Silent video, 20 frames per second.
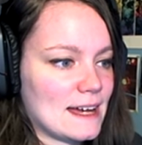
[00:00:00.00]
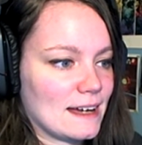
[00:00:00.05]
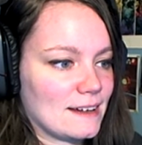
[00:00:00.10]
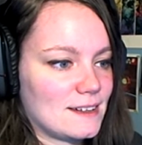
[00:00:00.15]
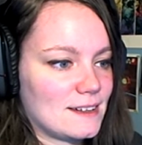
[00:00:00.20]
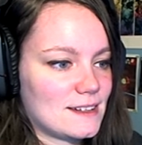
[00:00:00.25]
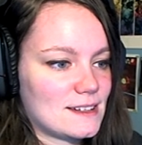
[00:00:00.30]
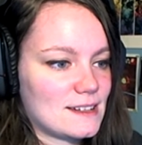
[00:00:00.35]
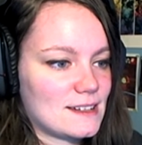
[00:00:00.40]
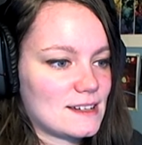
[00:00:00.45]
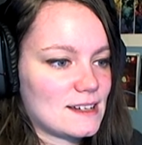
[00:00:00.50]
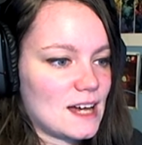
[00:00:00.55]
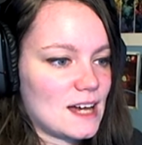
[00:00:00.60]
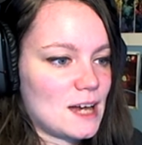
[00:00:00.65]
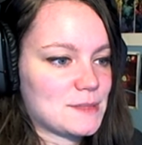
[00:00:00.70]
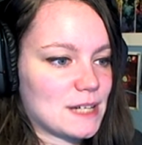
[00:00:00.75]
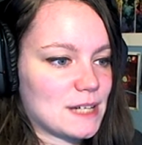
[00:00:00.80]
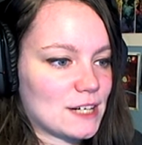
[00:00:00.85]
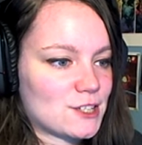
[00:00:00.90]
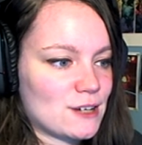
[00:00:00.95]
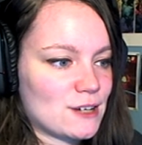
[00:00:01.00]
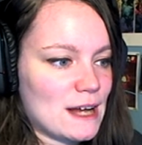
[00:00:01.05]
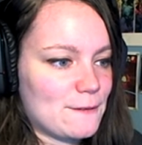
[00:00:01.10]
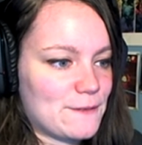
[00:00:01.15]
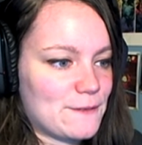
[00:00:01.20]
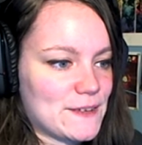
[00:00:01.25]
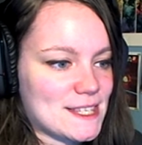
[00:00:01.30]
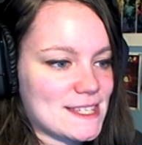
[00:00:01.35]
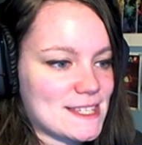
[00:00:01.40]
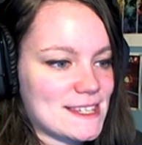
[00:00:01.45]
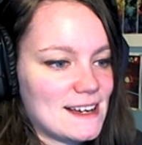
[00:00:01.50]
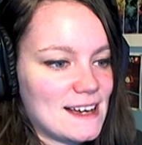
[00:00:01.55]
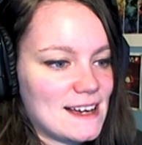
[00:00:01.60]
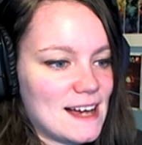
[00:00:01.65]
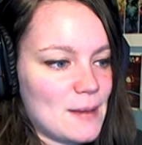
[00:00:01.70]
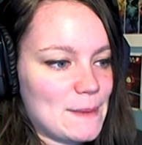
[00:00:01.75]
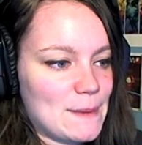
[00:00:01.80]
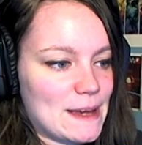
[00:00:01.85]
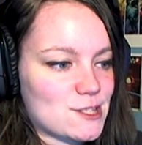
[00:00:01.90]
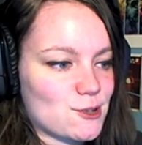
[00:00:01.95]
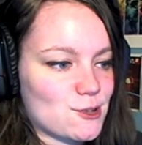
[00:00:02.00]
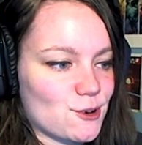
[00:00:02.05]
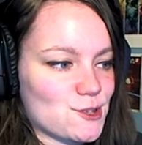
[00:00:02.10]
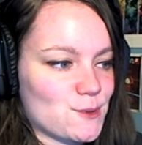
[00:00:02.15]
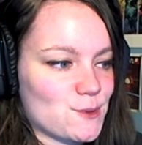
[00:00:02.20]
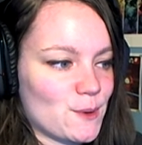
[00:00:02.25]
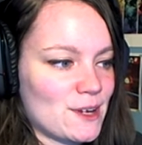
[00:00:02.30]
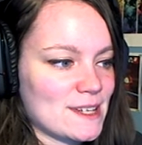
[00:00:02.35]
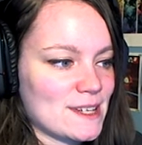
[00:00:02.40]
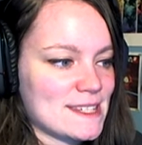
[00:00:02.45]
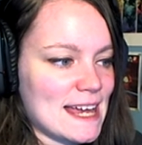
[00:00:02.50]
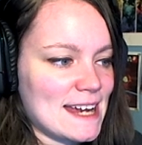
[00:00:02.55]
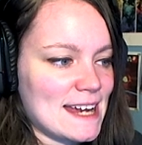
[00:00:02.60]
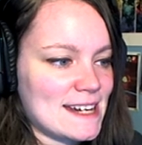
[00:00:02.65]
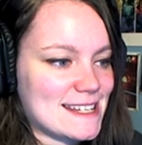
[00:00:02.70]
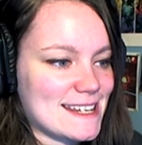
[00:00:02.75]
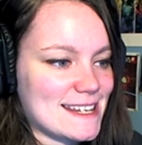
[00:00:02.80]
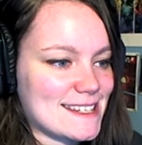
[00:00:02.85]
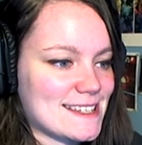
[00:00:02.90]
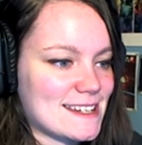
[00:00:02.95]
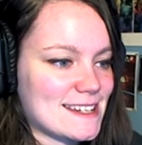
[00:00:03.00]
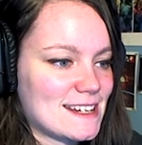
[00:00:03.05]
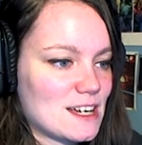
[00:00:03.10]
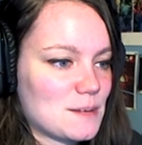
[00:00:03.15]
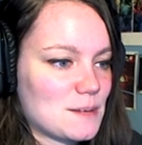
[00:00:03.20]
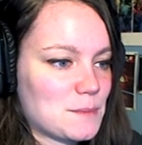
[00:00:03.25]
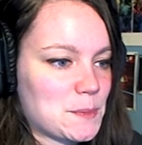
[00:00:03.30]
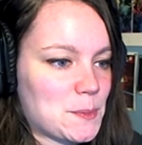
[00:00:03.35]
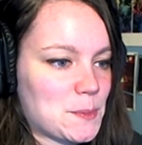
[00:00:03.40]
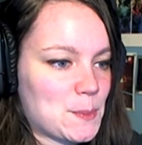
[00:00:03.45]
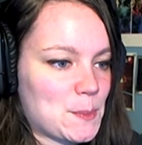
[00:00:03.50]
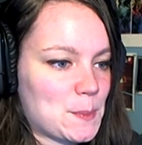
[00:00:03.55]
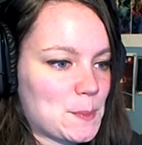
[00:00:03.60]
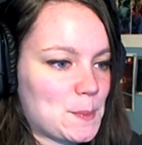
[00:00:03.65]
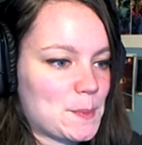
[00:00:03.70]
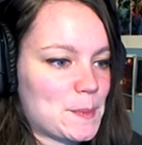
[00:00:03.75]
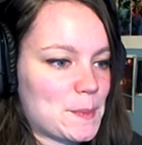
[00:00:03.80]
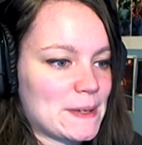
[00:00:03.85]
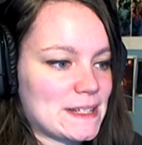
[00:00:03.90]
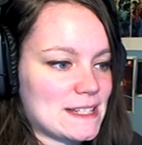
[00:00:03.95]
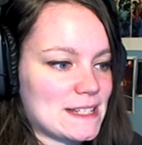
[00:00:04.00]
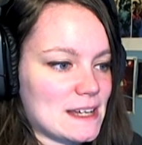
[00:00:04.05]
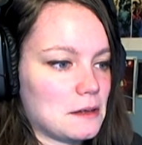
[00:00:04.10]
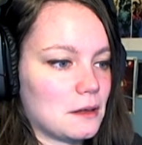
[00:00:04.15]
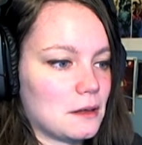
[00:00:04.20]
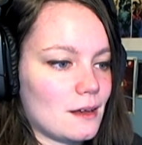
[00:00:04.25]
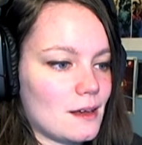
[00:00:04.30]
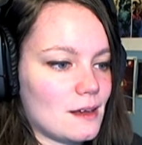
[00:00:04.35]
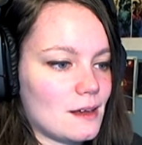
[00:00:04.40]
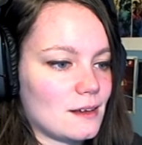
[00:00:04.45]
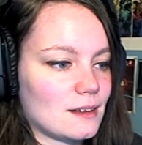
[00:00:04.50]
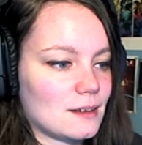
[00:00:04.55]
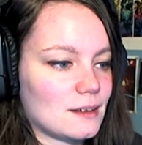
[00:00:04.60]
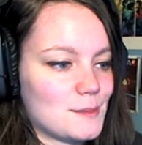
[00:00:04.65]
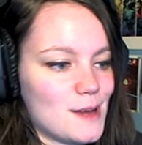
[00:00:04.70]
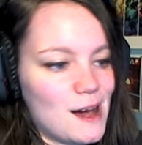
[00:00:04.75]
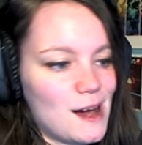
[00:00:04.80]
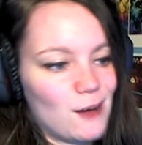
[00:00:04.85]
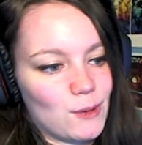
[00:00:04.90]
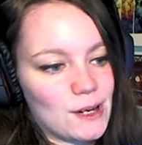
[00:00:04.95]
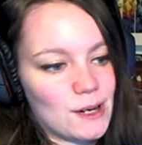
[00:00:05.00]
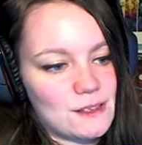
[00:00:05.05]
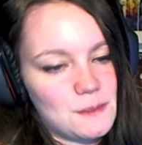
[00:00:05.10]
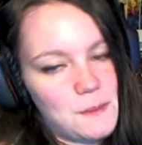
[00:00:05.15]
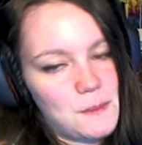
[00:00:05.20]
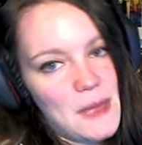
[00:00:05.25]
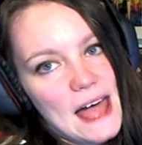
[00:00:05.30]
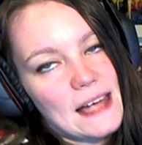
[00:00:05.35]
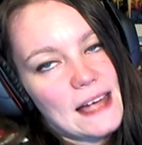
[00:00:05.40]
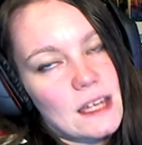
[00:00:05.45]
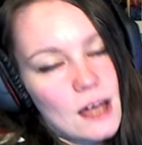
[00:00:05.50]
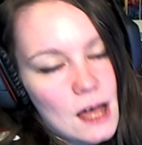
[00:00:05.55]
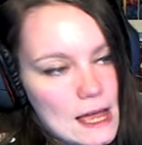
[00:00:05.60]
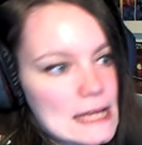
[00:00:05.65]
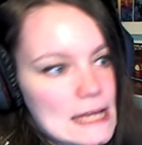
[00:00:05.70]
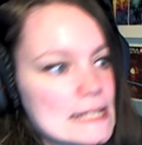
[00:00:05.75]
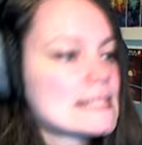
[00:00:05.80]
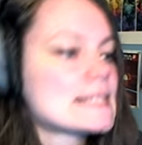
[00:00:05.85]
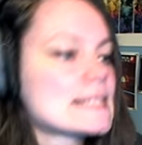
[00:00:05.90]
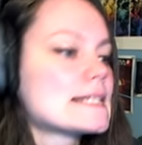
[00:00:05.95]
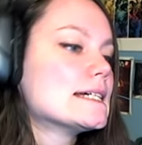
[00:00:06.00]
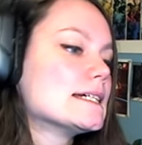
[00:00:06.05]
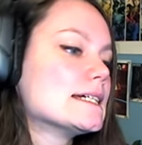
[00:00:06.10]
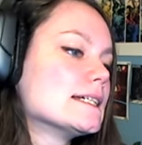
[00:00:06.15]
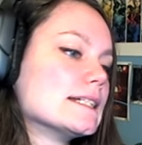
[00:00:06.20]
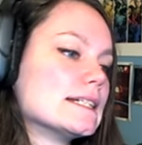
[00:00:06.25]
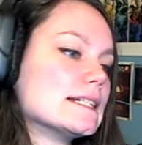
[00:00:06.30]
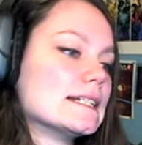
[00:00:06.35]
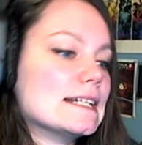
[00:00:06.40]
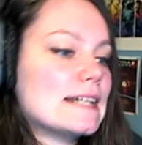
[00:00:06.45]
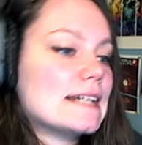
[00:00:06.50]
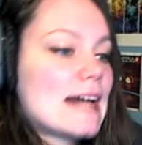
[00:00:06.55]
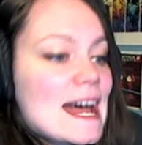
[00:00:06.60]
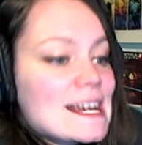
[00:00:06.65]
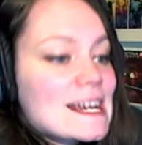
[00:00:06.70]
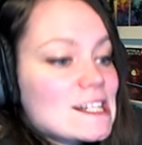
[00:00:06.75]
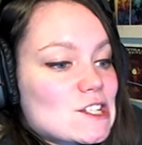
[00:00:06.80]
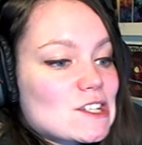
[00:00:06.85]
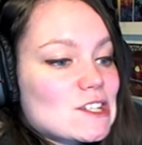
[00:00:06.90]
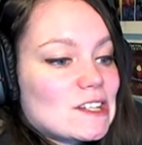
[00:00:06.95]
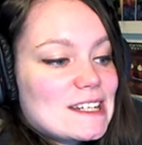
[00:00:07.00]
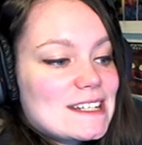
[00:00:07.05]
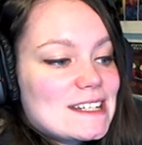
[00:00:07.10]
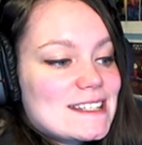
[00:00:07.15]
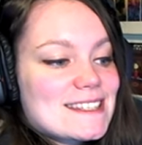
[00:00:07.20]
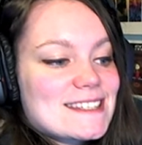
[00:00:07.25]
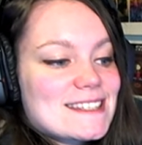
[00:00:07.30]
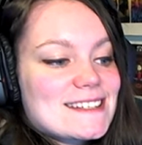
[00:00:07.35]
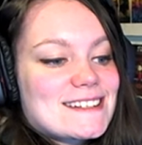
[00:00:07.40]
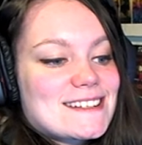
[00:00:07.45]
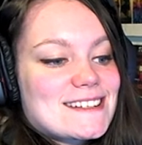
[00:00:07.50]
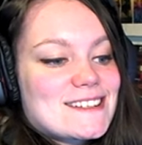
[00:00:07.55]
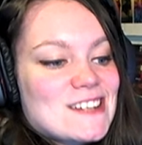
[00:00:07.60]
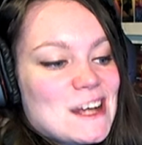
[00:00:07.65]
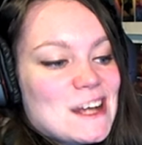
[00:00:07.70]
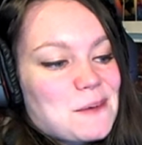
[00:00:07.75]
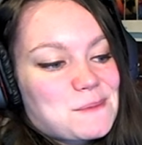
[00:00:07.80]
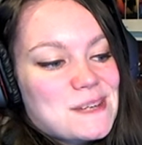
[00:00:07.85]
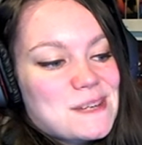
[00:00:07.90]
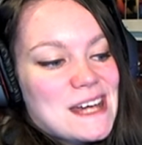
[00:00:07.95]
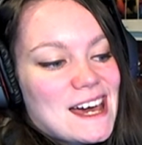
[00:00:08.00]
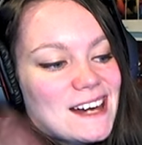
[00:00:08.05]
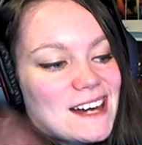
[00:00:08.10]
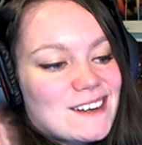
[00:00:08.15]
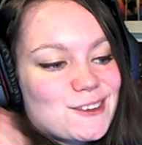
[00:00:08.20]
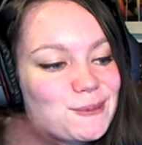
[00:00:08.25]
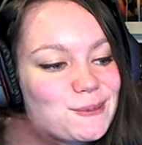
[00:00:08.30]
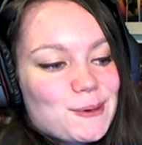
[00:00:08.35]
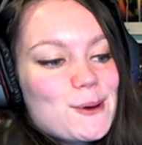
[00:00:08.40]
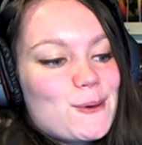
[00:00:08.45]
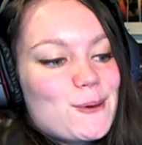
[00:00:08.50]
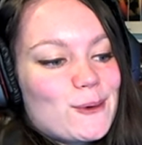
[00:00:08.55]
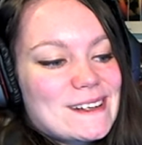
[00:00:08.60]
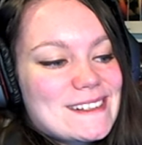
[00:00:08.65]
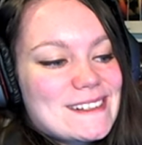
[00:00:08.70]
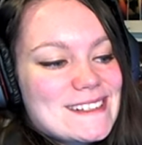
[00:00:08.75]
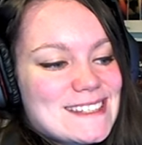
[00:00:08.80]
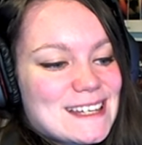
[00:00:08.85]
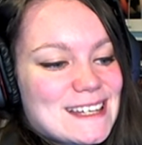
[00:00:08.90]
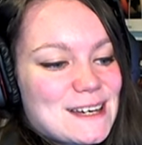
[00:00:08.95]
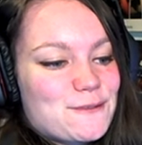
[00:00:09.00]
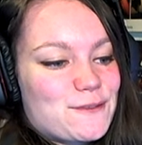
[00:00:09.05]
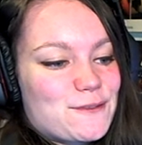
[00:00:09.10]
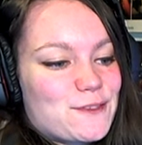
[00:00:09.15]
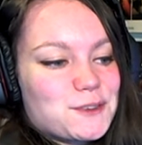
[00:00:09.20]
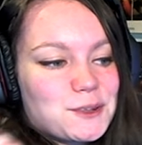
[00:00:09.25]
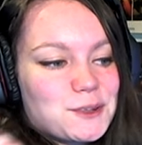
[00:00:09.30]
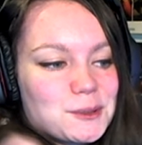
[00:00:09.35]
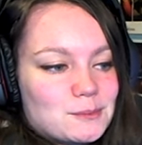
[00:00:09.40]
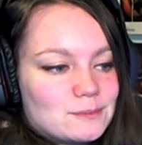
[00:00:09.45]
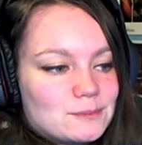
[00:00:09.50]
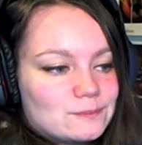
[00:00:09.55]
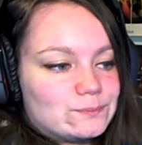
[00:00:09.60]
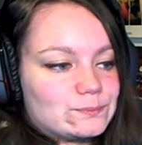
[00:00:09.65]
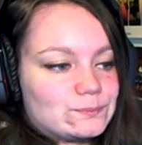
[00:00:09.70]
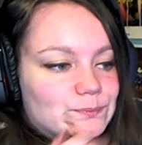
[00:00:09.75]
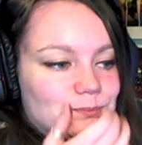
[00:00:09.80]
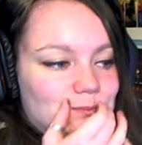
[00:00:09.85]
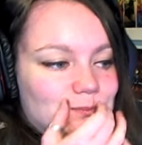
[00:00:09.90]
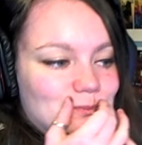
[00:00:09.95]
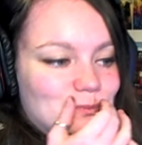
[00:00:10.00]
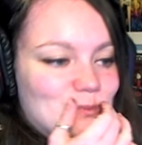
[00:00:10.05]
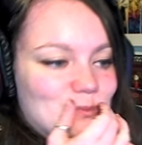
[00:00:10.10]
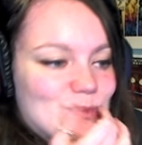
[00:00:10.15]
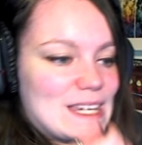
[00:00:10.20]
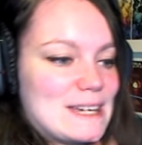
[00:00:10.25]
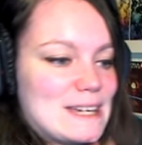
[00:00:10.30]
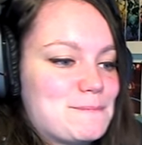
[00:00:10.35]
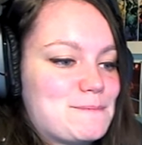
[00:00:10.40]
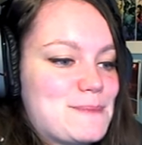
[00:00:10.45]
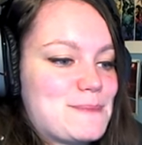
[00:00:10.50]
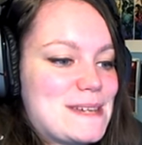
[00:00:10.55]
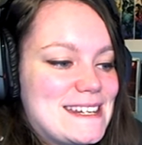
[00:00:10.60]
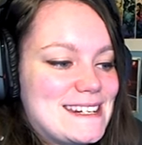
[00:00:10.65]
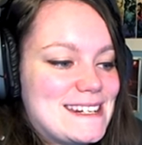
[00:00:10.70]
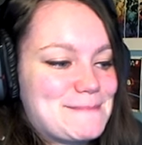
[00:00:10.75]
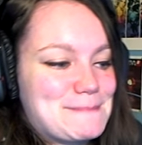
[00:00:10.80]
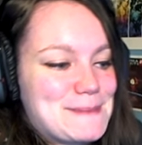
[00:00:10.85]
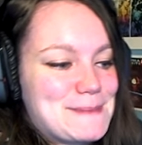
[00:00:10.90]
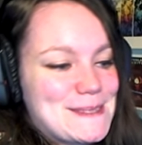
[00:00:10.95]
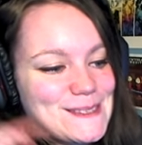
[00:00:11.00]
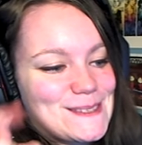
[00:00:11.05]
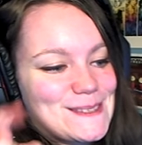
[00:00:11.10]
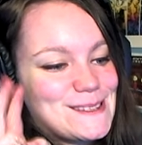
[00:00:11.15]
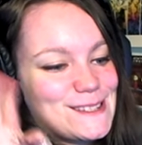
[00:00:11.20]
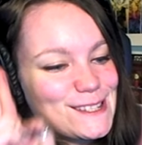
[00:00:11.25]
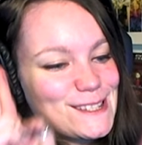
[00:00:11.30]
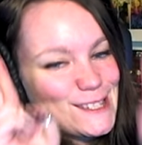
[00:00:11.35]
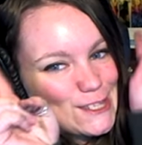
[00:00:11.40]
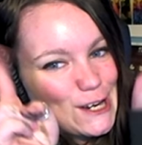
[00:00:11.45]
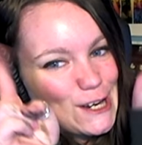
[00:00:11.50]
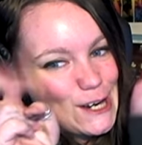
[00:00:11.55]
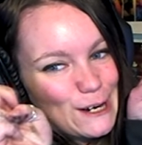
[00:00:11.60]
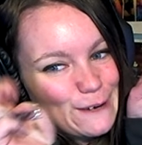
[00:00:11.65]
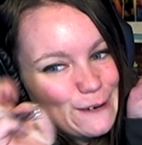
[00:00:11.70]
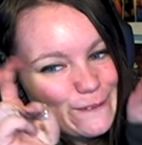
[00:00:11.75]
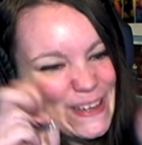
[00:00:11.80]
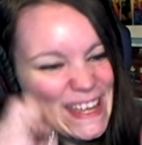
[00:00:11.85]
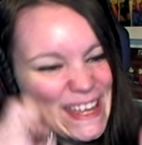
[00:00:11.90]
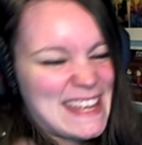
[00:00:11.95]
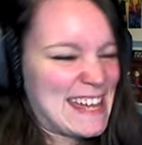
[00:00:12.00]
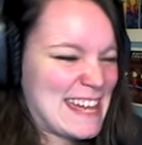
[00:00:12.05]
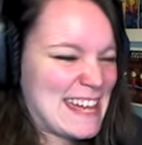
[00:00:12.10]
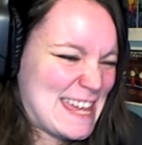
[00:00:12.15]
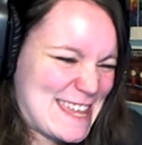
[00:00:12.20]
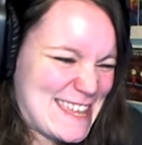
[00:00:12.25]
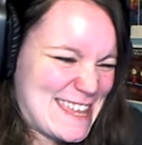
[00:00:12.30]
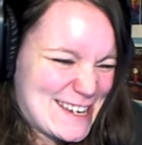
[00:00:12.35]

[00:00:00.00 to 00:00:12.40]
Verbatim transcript: hiya! I'm Dr. Alphys. I'm Asgore's royal scientist. B but, uh, not one of the bad guys. Actually, since stepped out of the ruins, I've, um, been observing